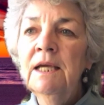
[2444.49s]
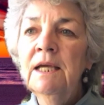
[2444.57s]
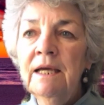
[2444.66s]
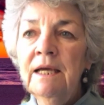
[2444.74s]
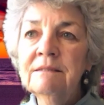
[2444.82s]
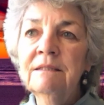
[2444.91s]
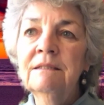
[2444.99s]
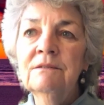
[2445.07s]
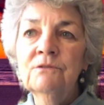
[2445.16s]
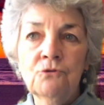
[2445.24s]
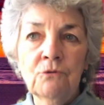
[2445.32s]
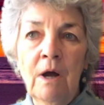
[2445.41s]
as it
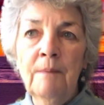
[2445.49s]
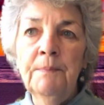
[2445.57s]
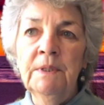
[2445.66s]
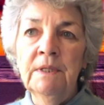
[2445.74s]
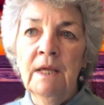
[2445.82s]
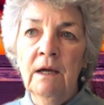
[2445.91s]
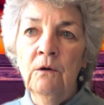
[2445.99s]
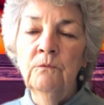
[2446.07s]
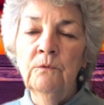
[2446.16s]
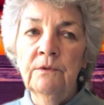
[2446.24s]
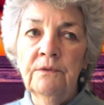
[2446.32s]
is dropping now